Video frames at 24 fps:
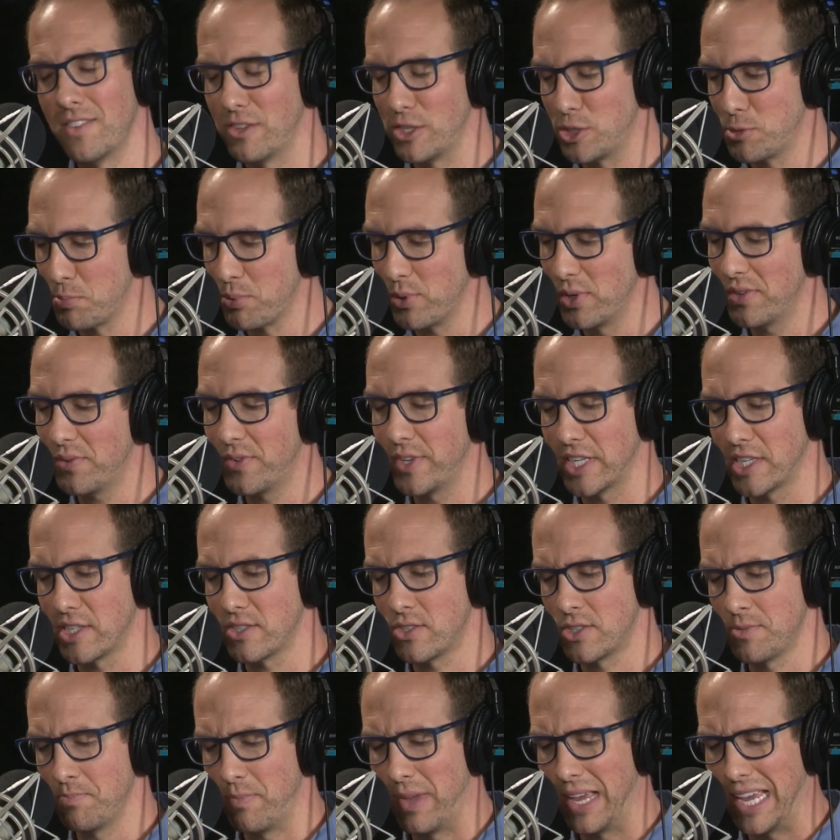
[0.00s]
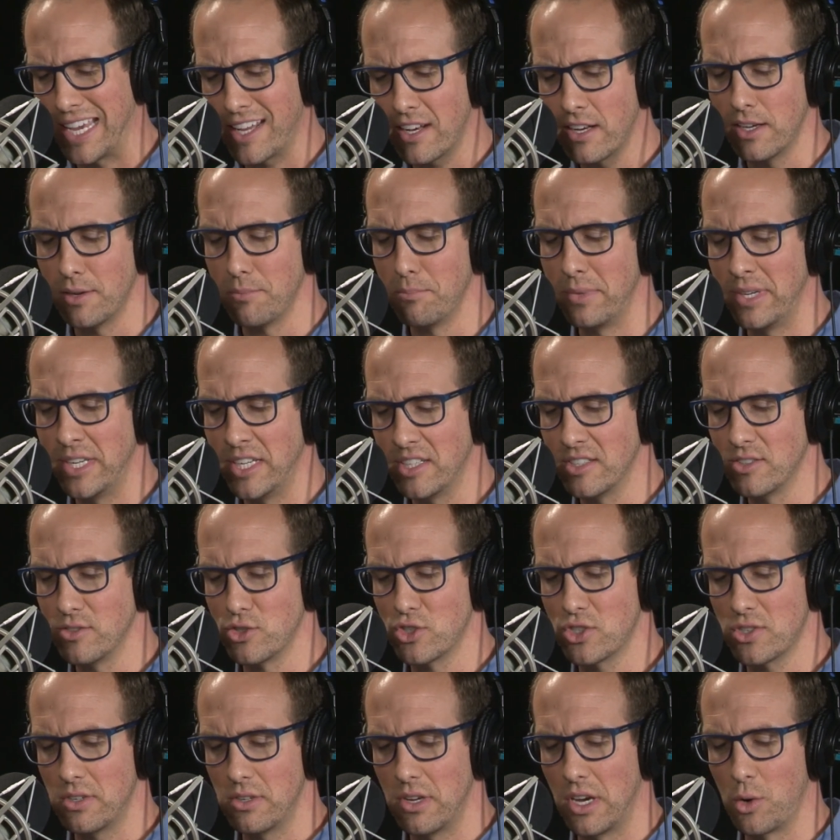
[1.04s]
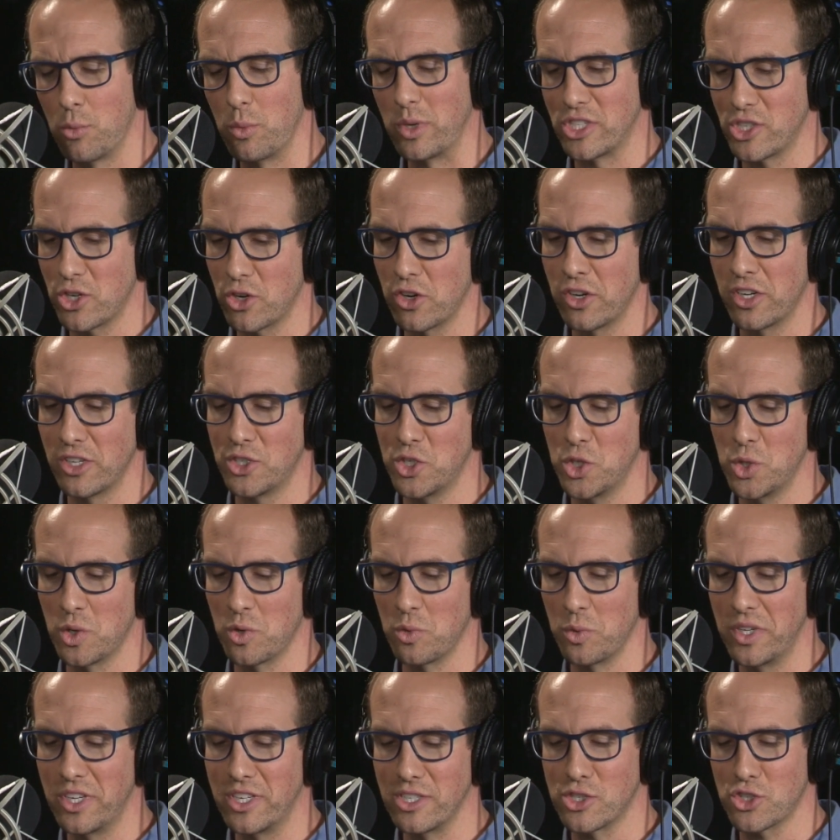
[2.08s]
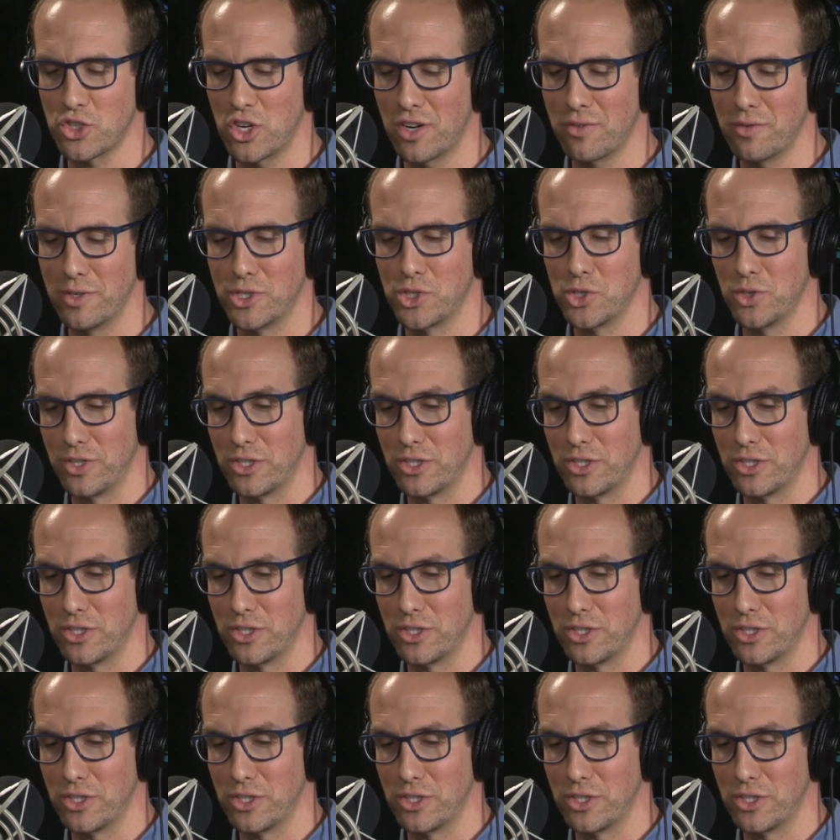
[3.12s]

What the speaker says: And this prefix, ana, means a returning to or rediscovery.